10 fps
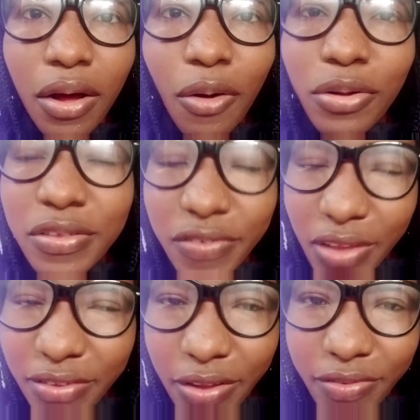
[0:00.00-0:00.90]
All these
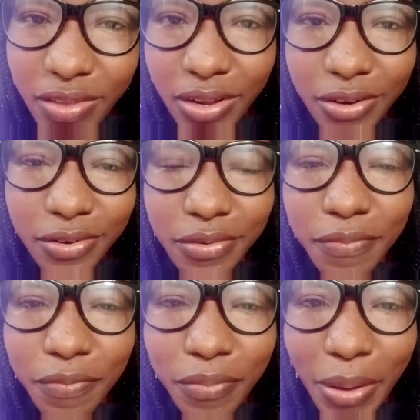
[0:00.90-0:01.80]
years I started
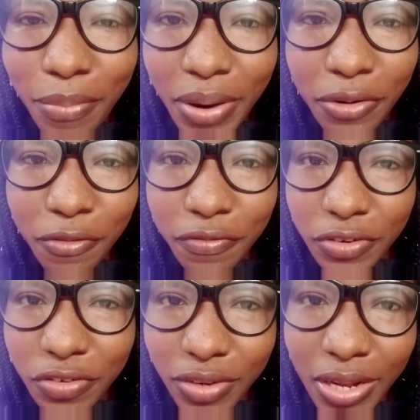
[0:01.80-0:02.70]
my brand
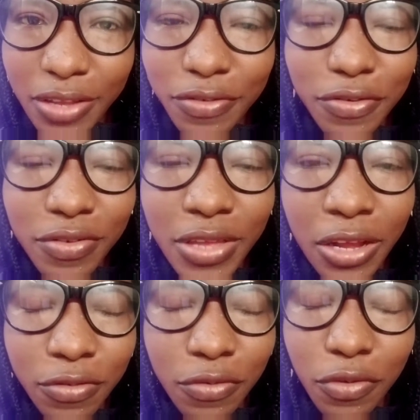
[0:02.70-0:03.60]
officially. So today I
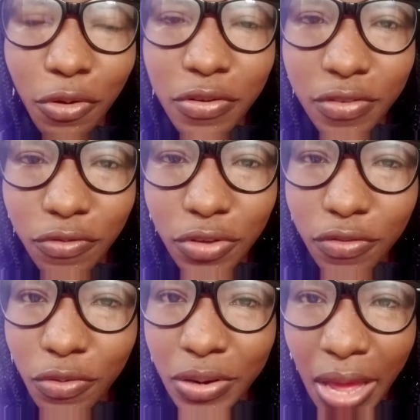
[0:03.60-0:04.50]
just want to
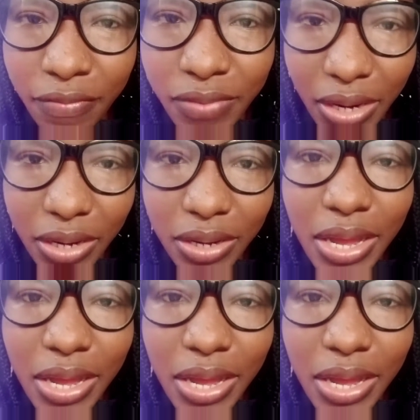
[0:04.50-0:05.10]
concentrate on NAFDAC.